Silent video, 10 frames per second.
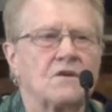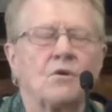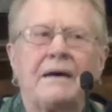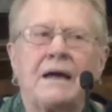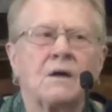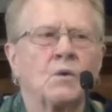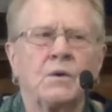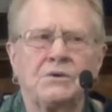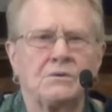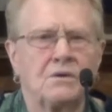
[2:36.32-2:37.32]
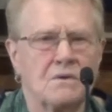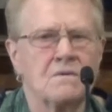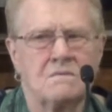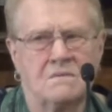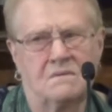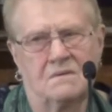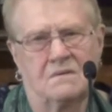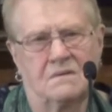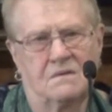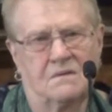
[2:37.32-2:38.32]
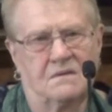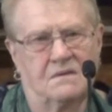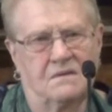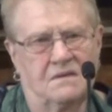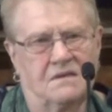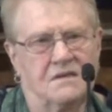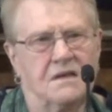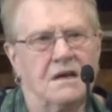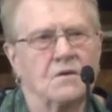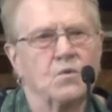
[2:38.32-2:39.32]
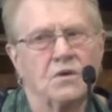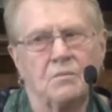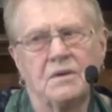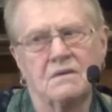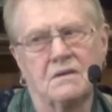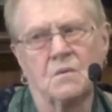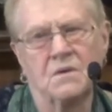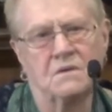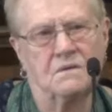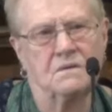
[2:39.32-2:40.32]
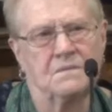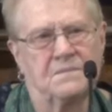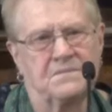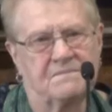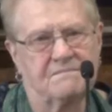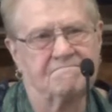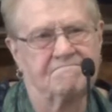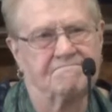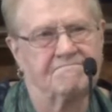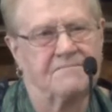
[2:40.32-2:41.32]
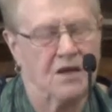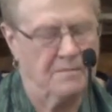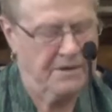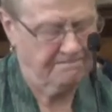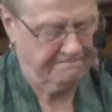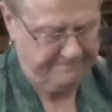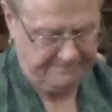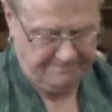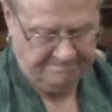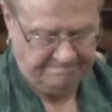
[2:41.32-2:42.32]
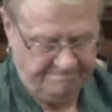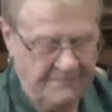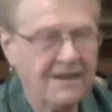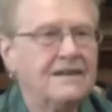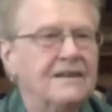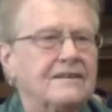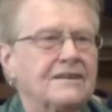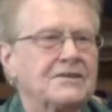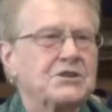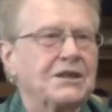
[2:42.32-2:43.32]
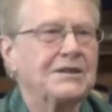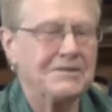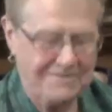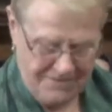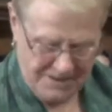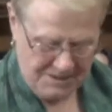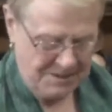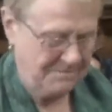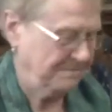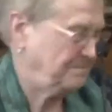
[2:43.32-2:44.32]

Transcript: no matter where you go, God will be there with you. Tommy. Let Jenny finish.